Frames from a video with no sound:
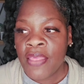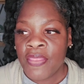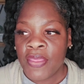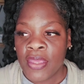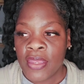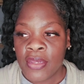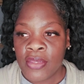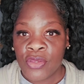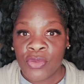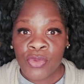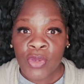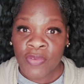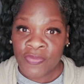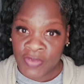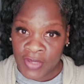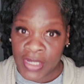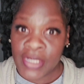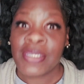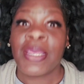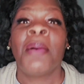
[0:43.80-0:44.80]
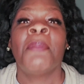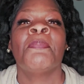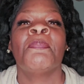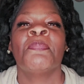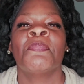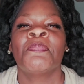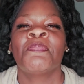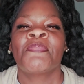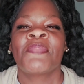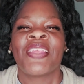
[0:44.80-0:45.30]
then you have lucked up.
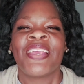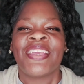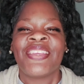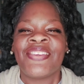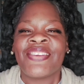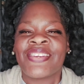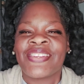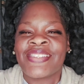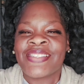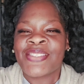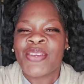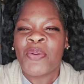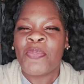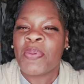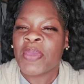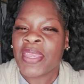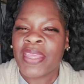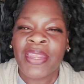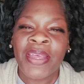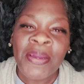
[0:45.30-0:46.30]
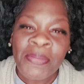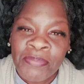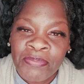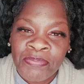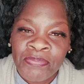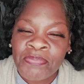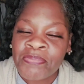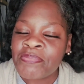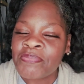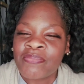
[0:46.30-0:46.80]
You can just go pick it up
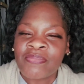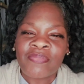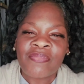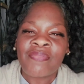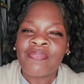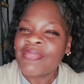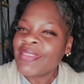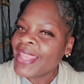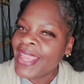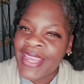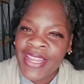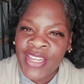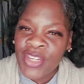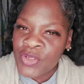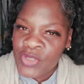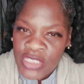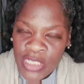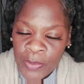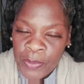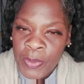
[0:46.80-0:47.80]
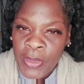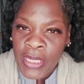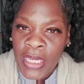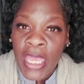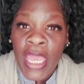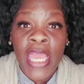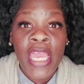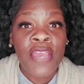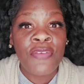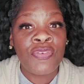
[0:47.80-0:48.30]
and no shipping.
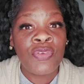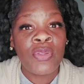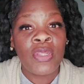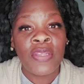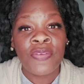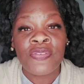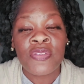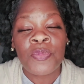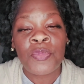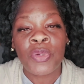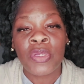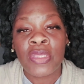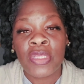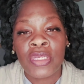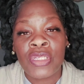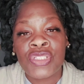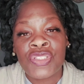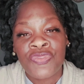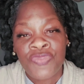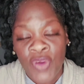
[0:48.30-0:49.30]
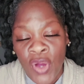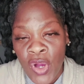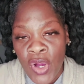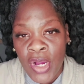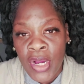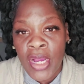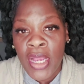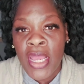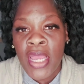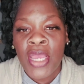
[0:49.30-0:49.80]
If you live somewhere that it's
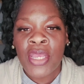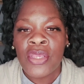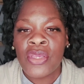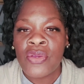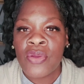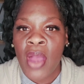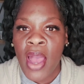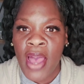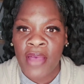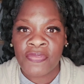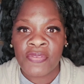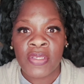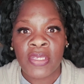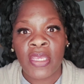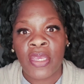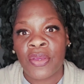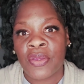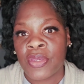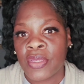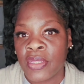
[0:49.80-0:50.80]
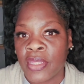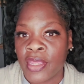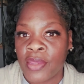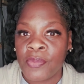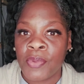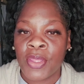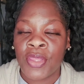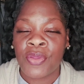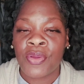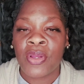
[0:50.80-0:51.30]
far, you have to
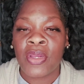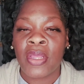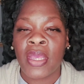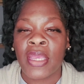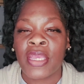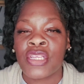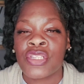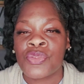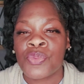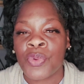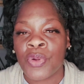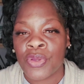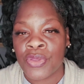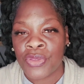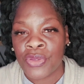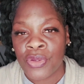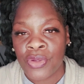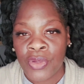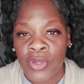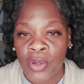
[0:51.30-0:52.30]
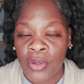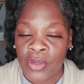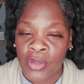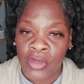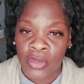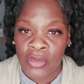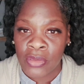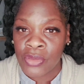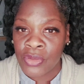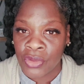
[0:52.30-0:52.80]
calculate whether or not it's worth your
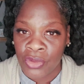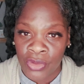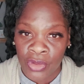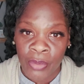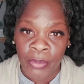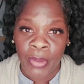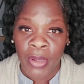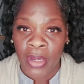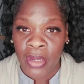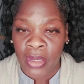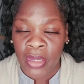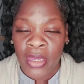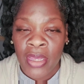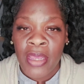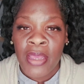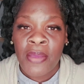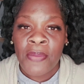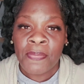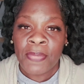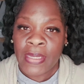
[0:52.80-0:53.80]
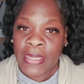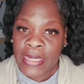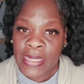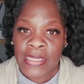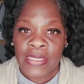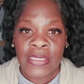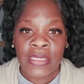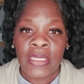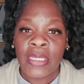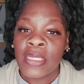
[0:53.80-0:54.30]
buck,
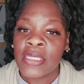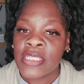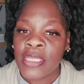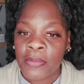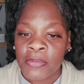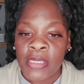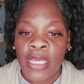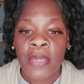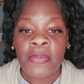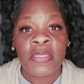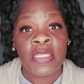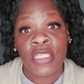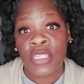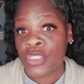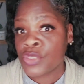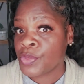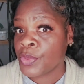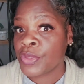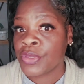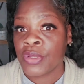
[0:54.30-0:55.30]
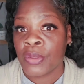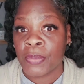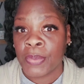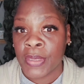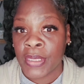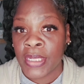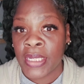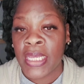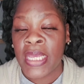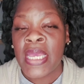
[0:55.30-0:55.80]
because sometimes it is worth your
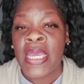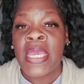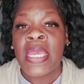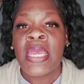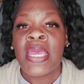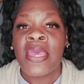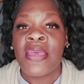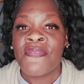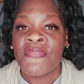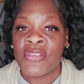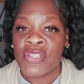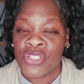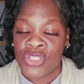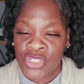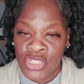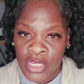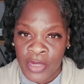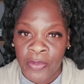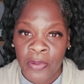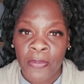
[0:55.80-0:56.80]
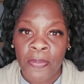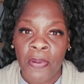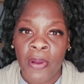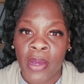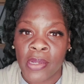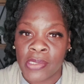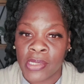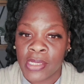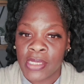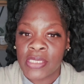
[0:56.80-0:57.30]
buck if it's a cheaper
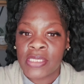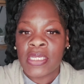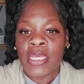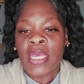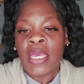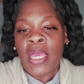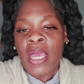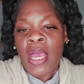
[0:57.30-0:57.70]
product.